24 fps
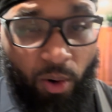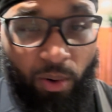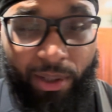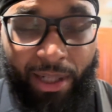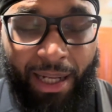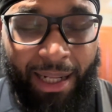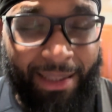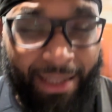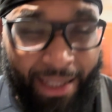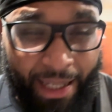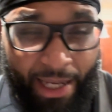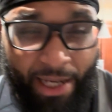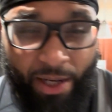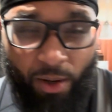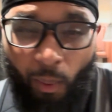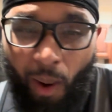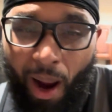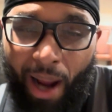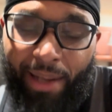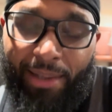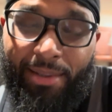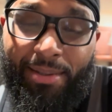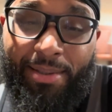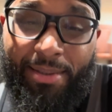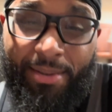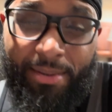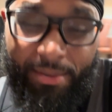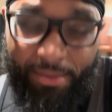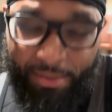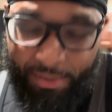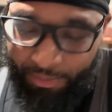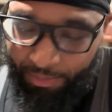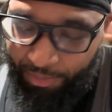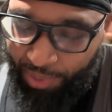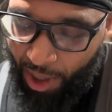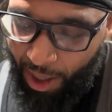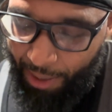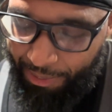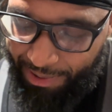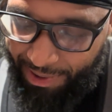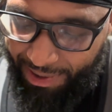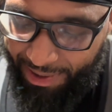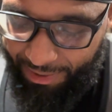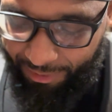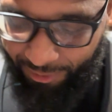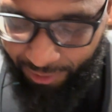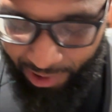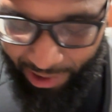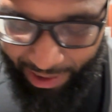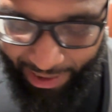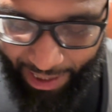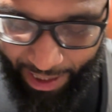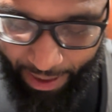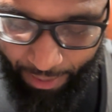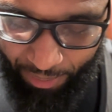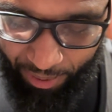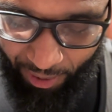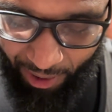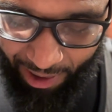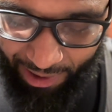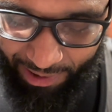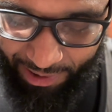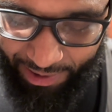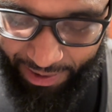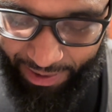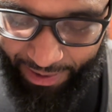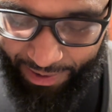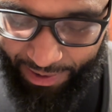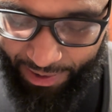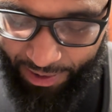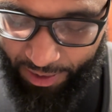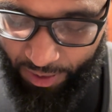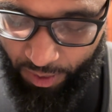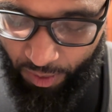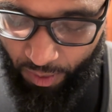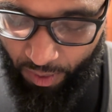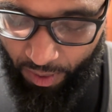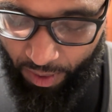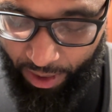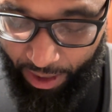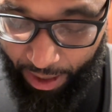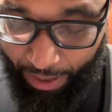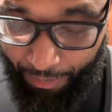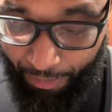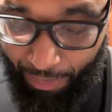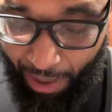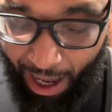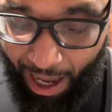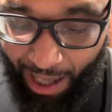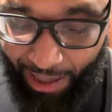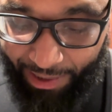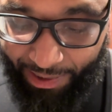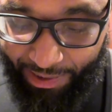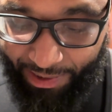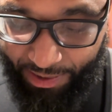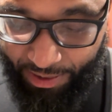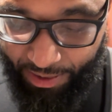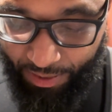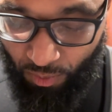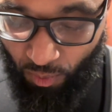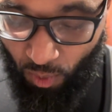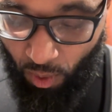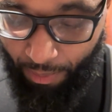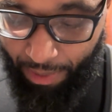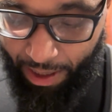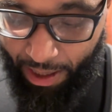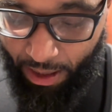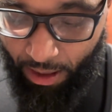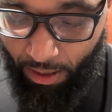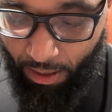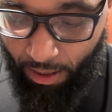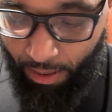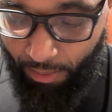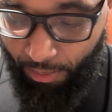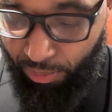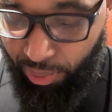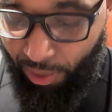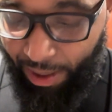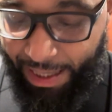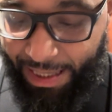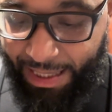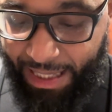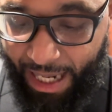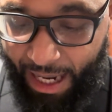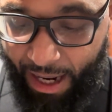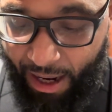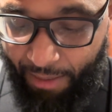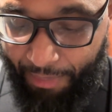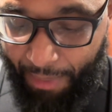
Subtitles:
not the egg whites. Pups really can't process, their bodies won't be able to break down.